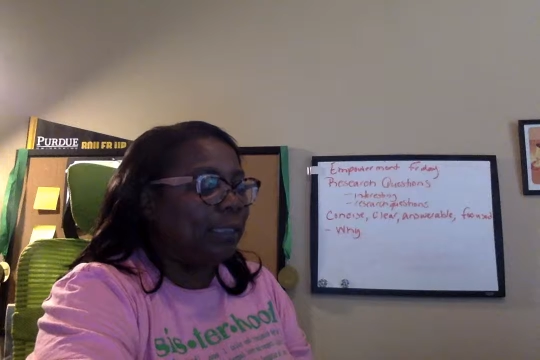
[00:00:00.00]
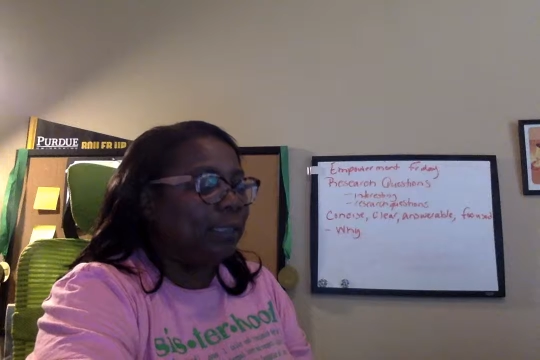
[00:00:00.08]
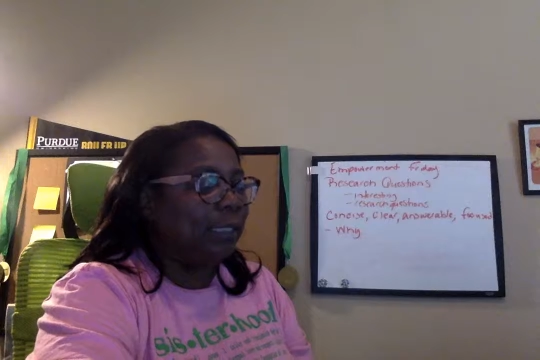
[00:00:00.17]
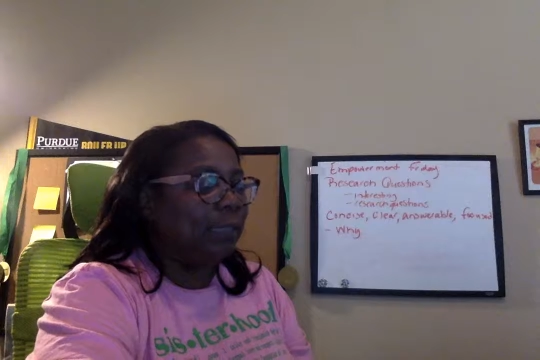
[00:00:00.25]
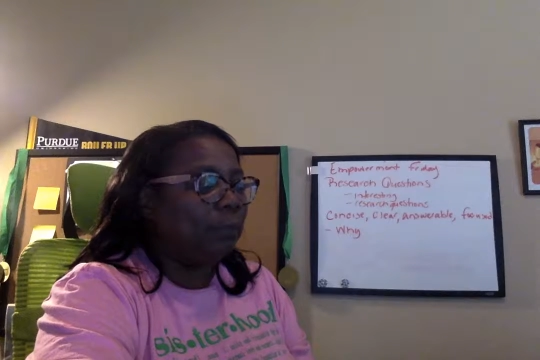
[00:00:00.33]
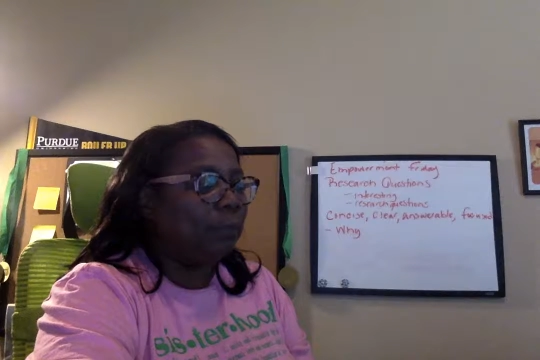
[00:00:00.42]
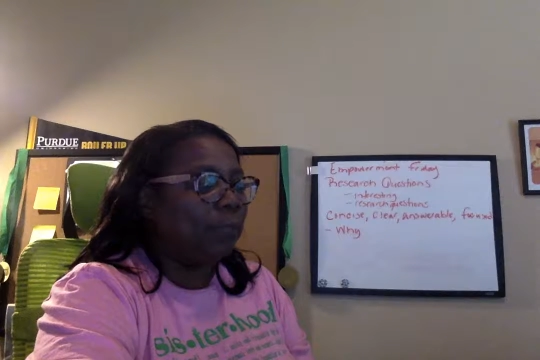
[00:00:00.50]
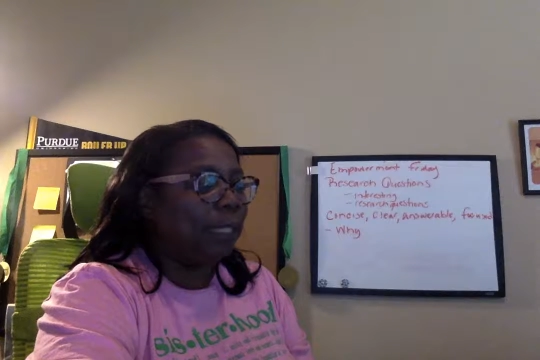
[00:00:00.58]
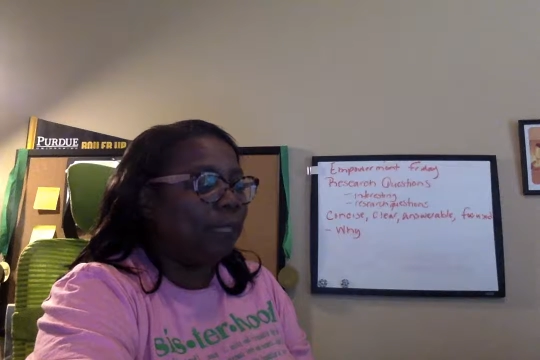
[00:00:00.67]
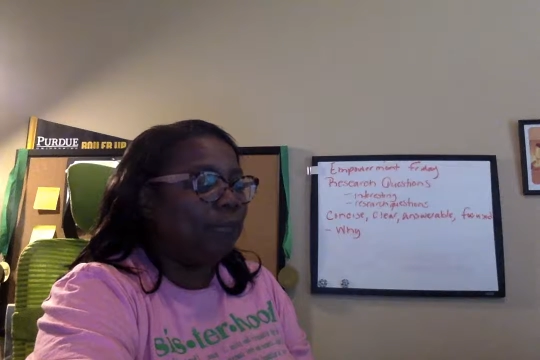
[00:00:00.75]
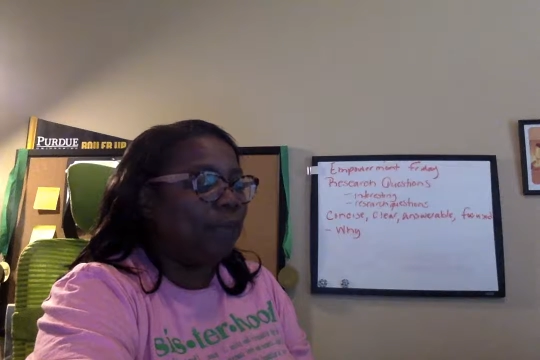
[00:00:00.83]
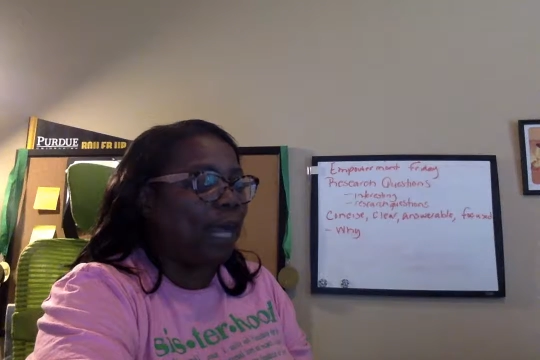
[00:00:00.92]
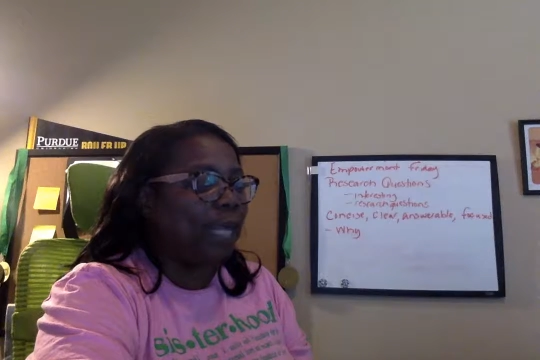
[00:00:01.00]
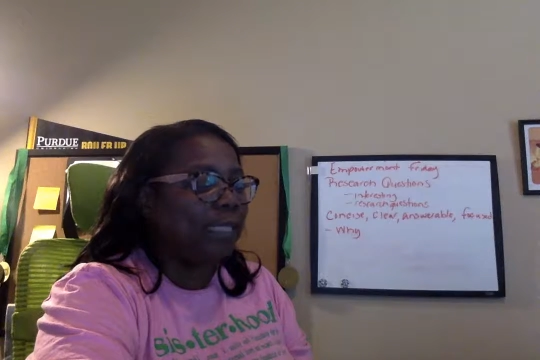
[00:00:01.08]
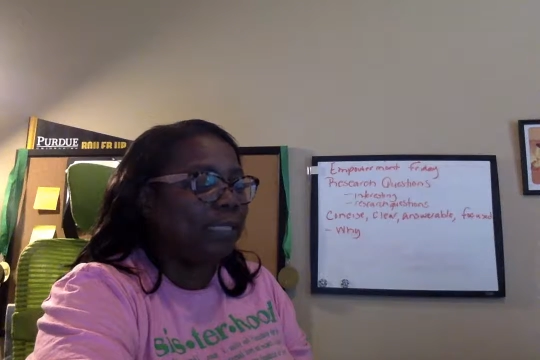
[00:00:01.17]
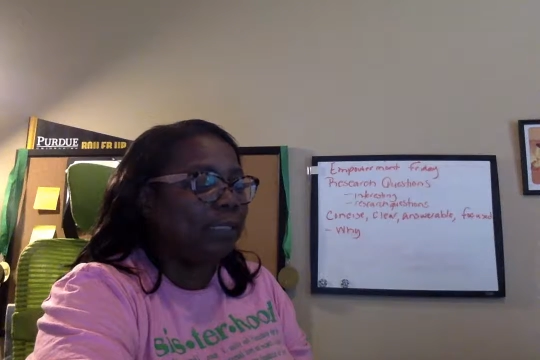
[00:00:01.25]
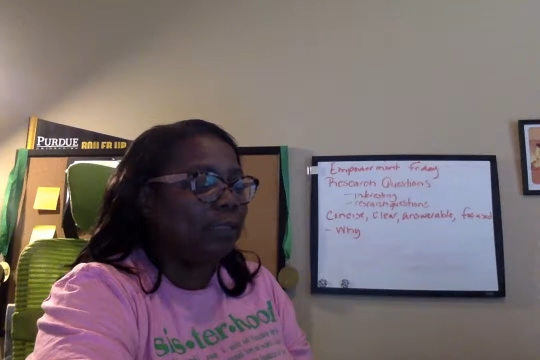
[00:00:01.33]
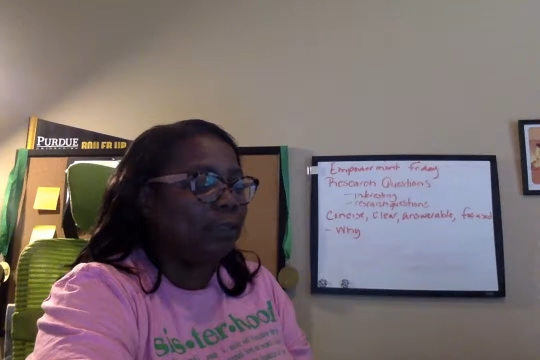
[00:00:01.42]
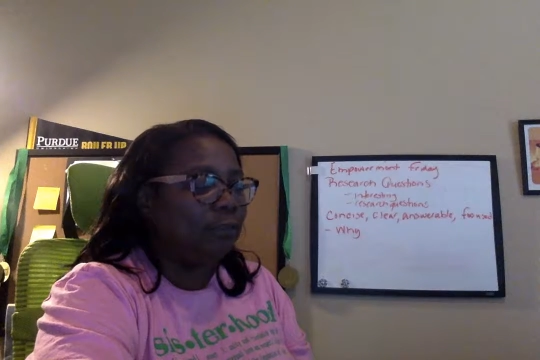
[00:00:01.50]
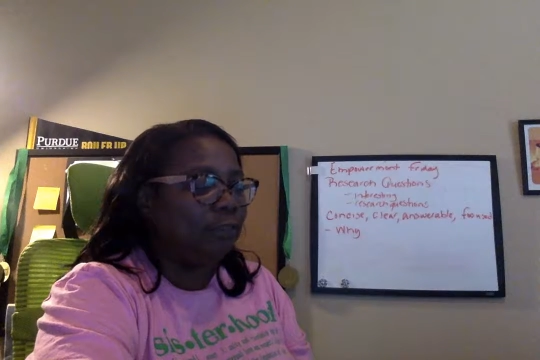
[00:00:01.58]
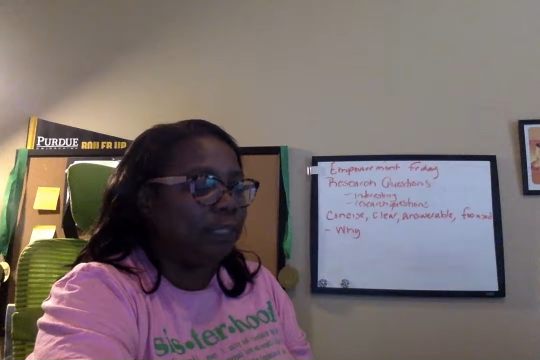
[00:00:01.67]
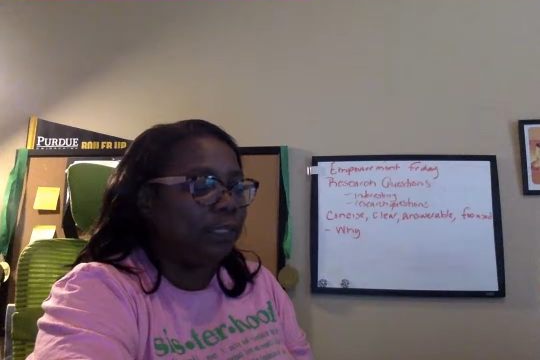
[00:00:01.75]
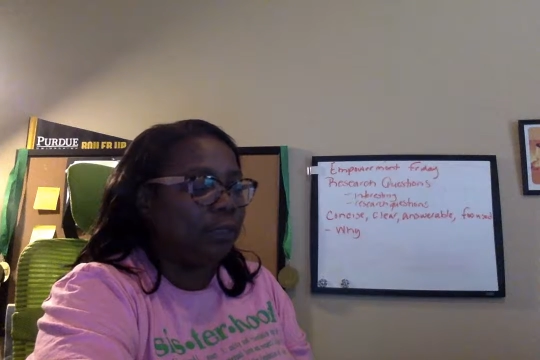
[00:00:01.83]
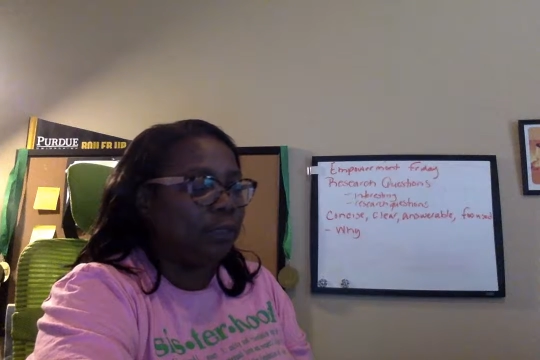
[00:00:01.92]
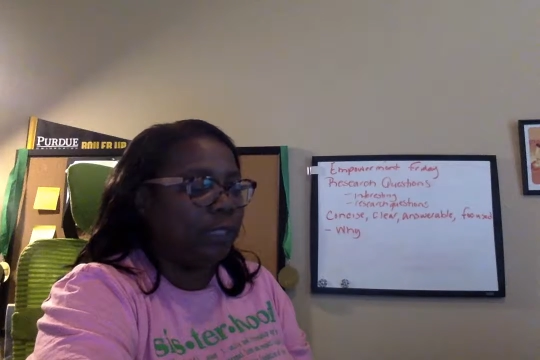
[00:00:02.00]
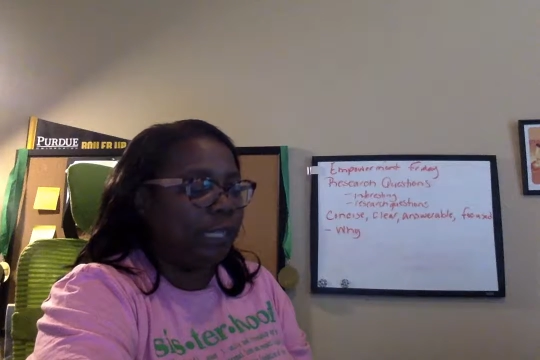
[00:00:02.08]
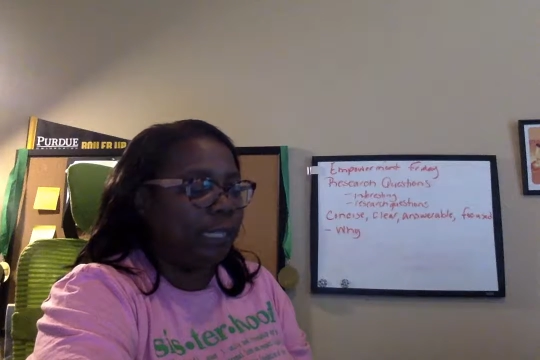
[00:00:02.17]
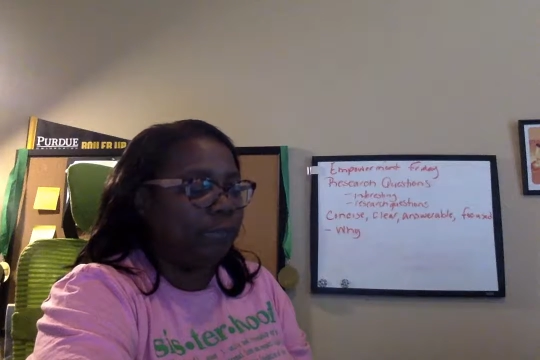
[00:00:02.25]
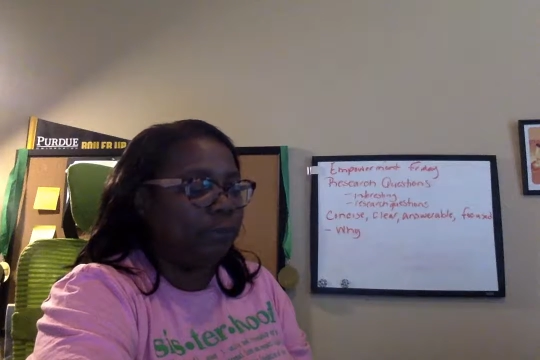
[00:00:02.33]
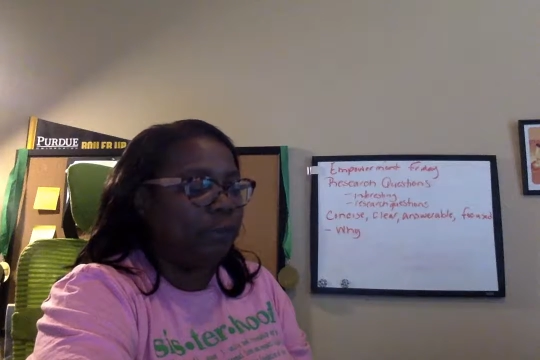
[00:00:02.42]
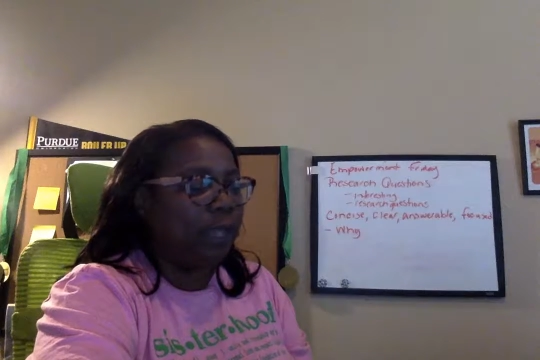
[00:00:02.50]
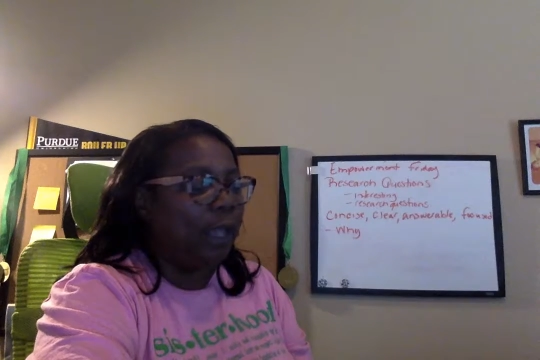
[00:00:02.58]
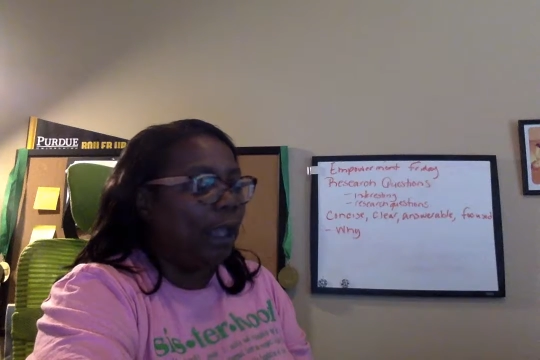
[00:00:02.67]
does playing violent video games